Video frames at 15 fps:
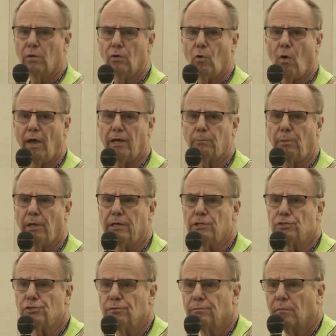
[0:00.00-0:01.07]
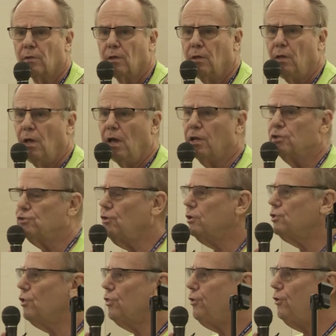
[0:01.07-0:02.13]
quiet please. At
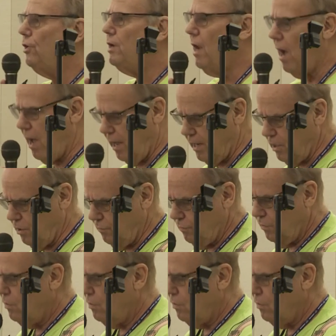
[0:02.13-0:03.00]
instruction 39,